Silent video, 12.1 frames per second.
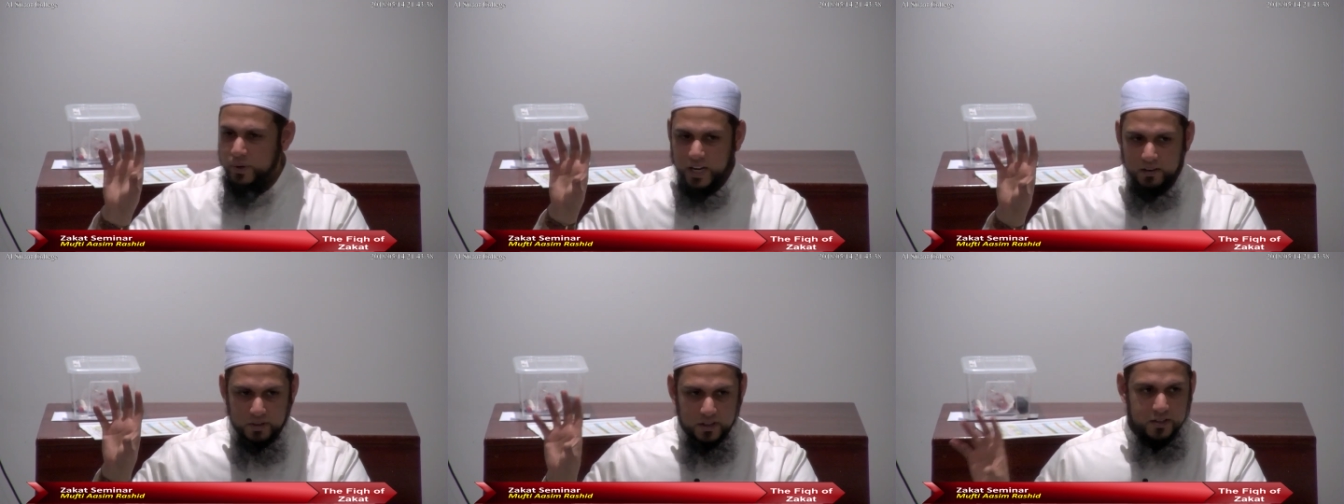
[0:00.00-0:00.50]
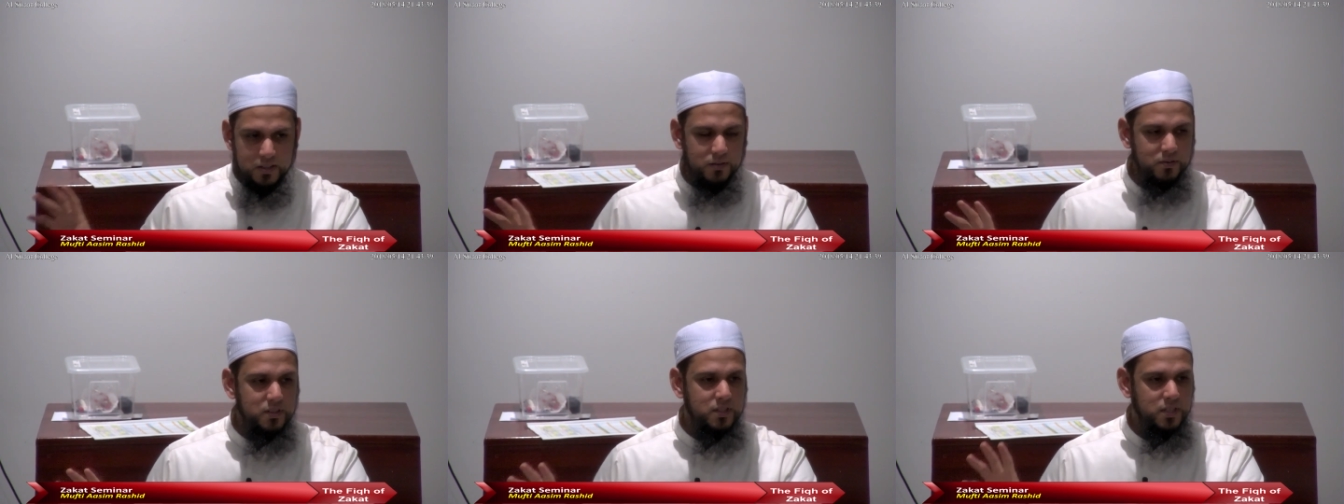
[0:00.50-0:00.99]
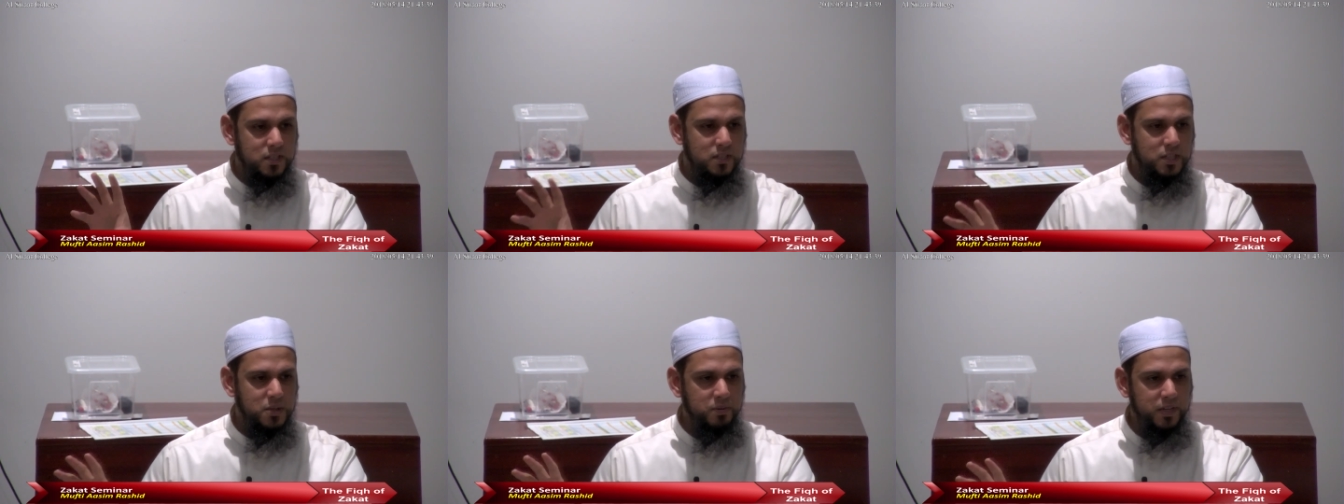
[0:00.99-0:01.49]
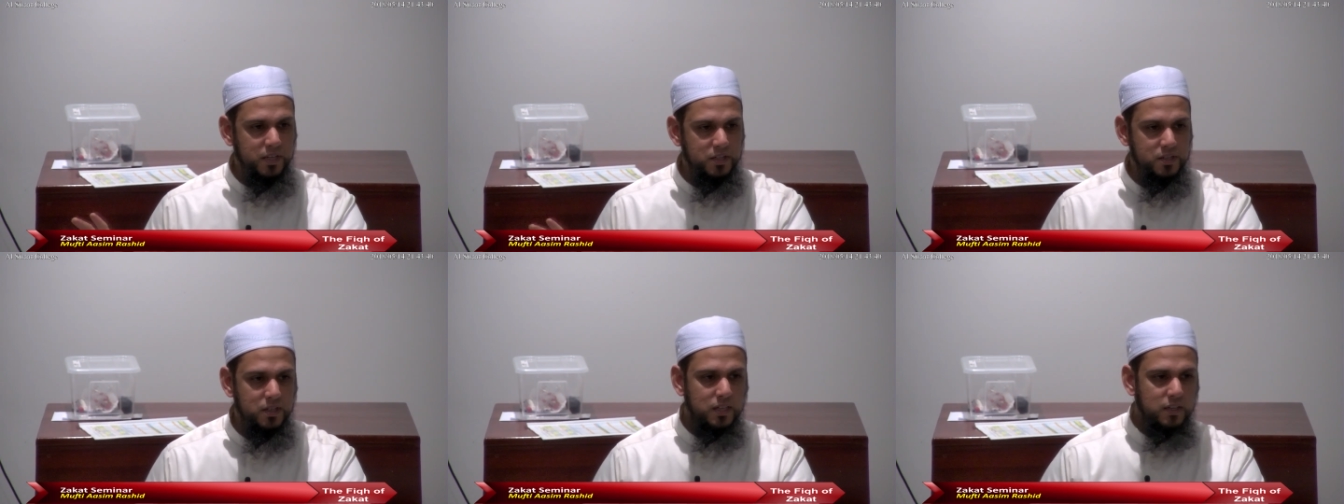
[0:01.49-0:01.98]
we have relatives in such and such
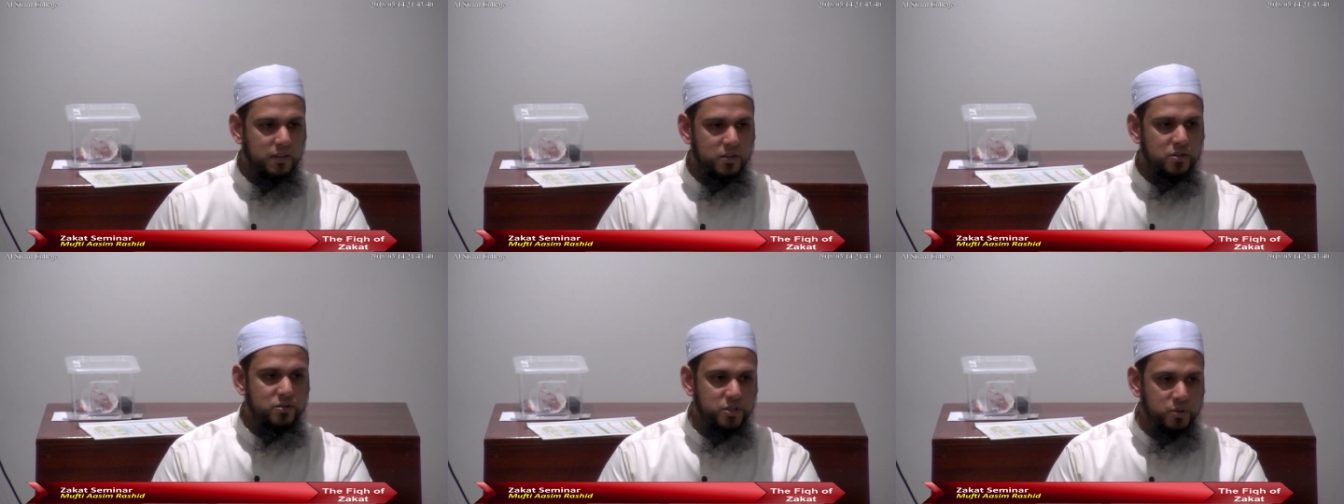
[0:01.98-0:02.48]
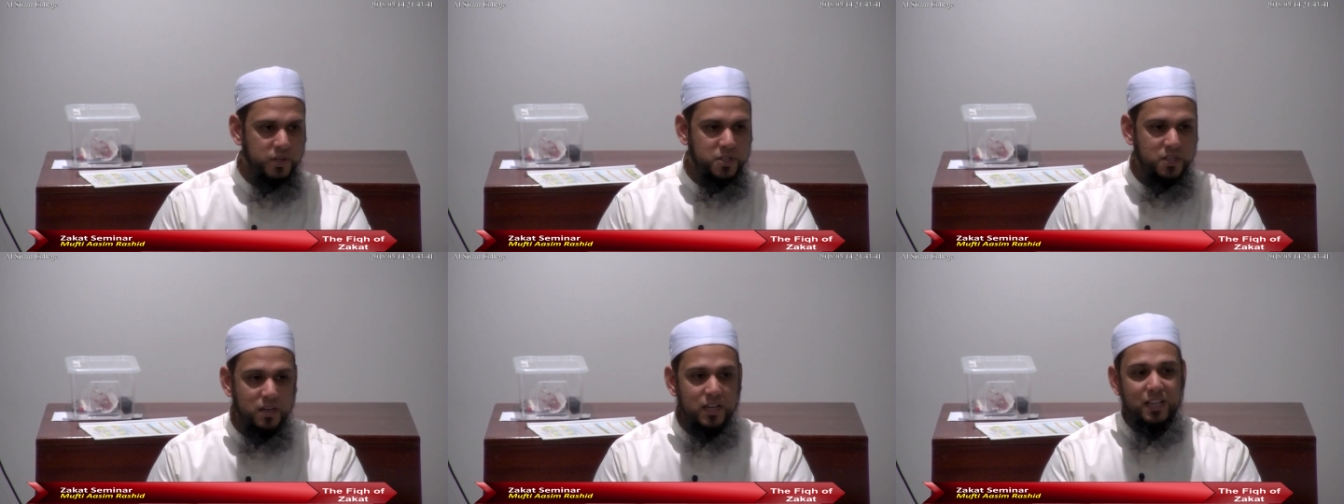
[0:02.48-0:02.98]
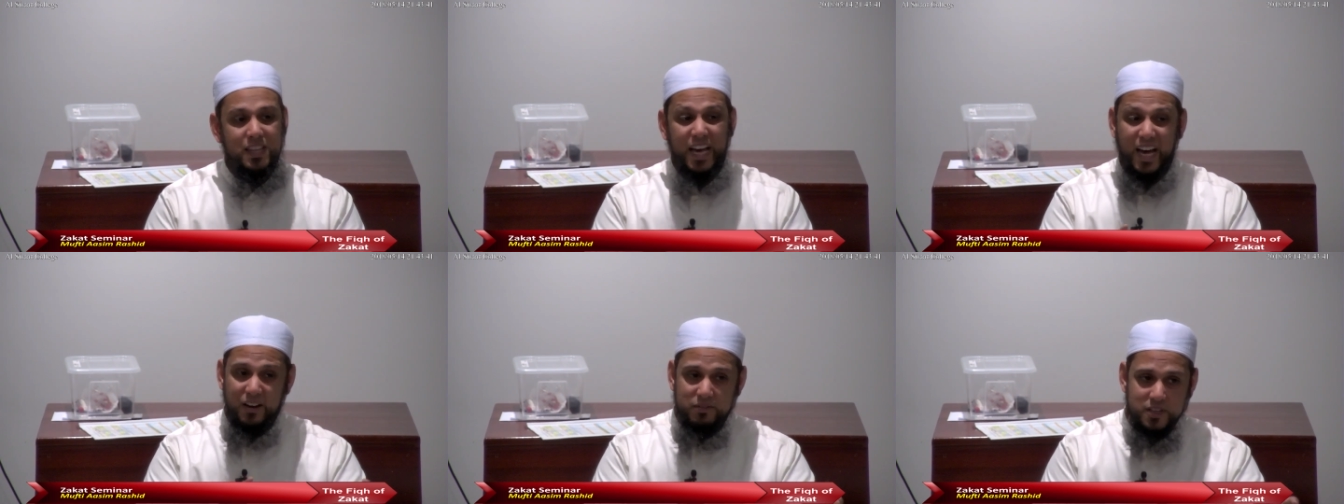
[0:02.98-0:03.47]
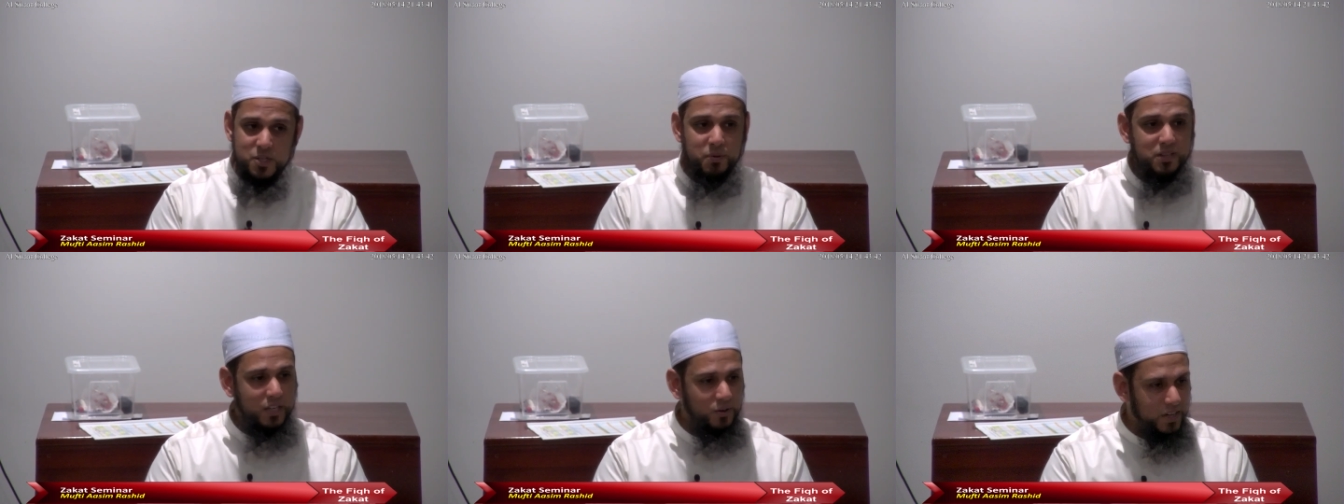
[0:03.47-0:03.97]
place, this is a situation, they have this
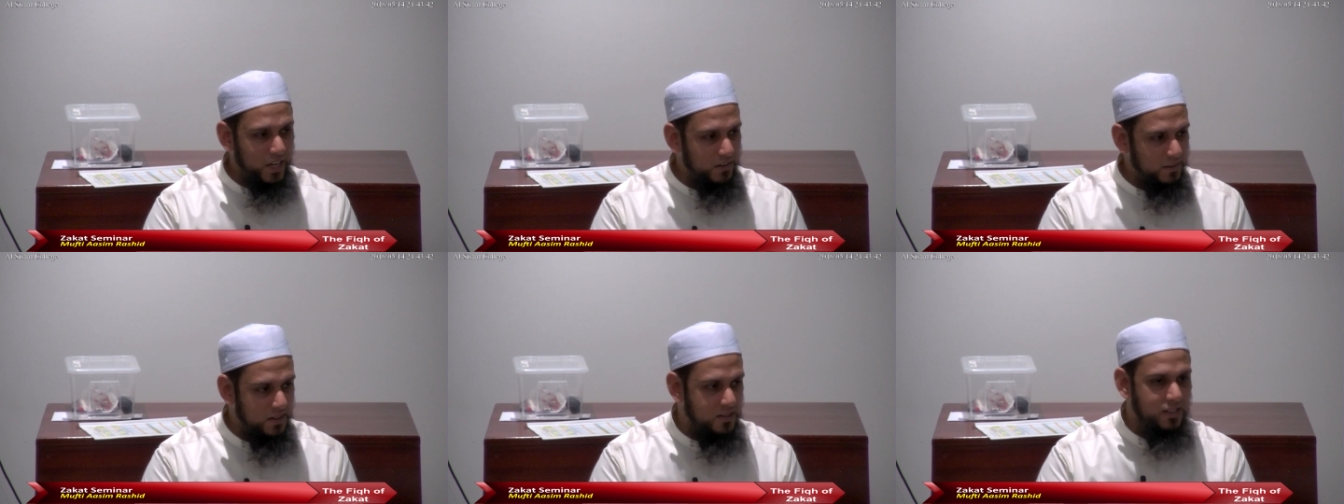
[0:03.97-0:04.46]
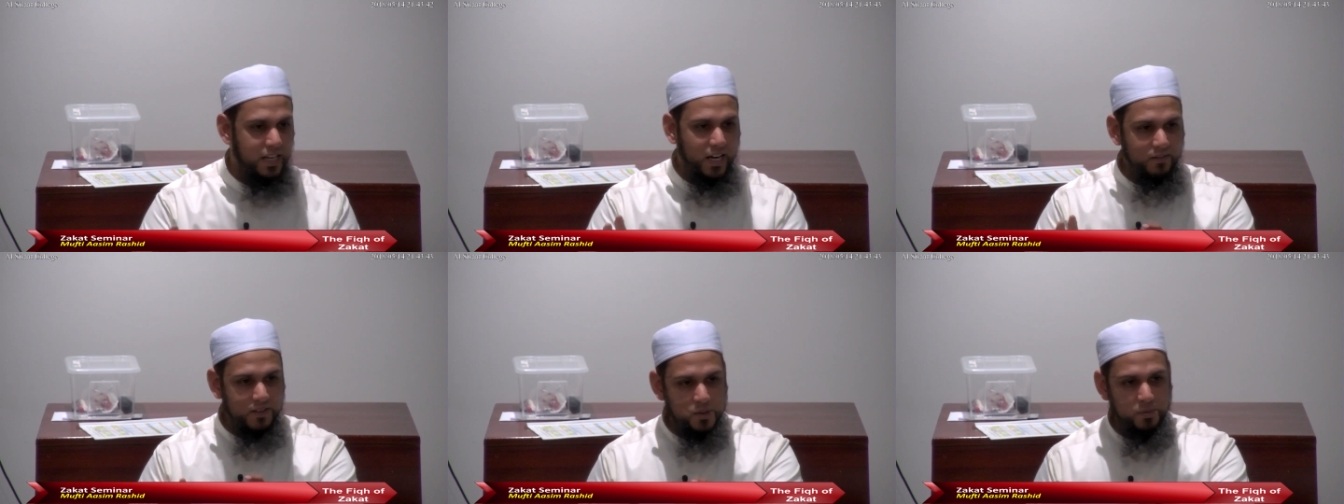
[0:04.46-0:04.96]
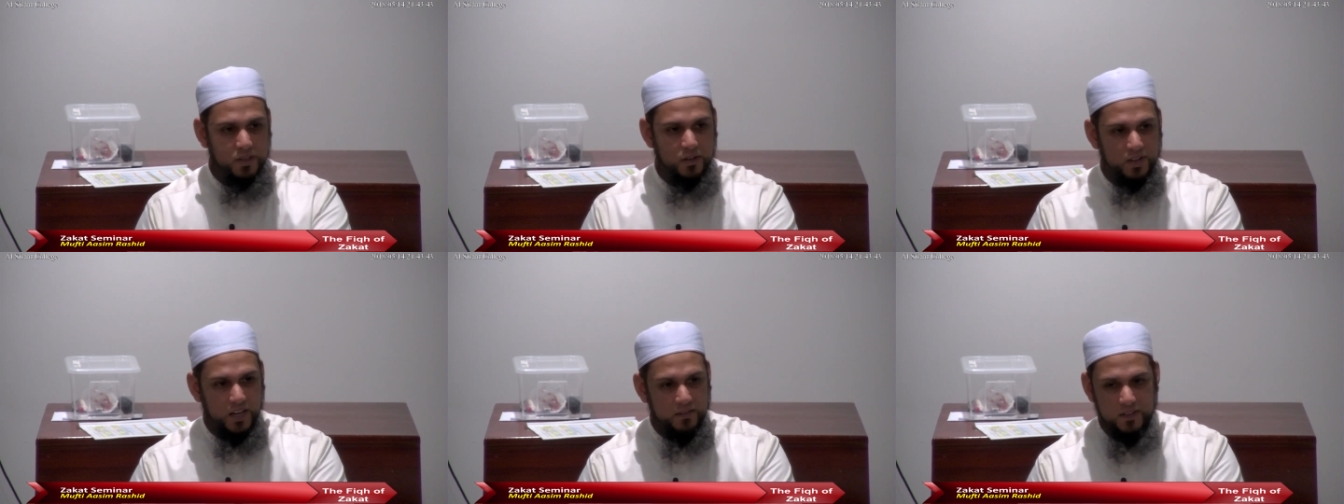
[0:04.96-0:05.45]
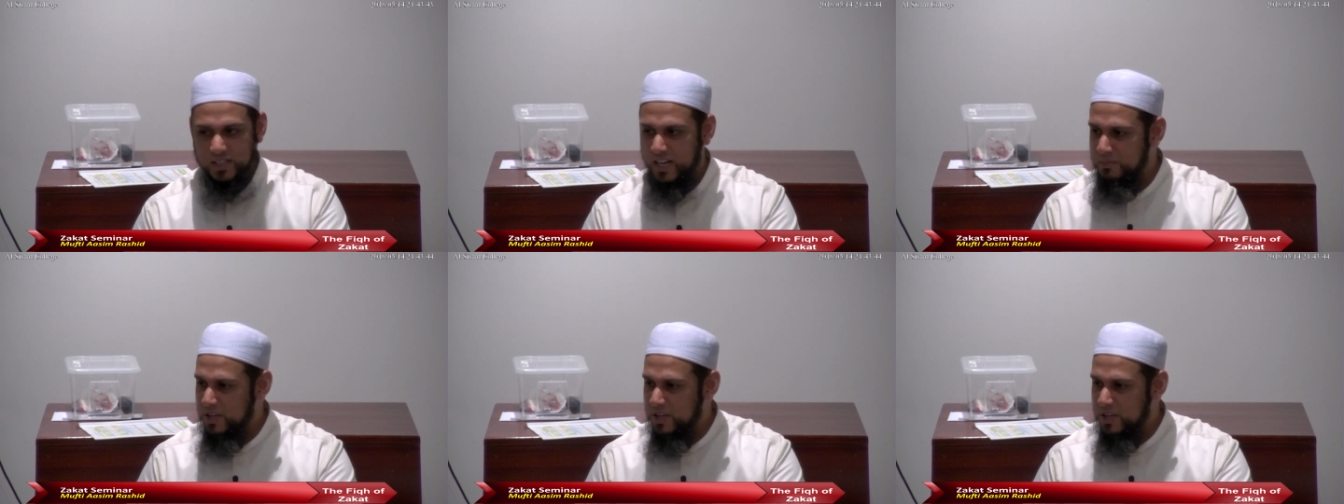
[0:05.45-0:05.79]
but they don't have this, they have this but they don't have this.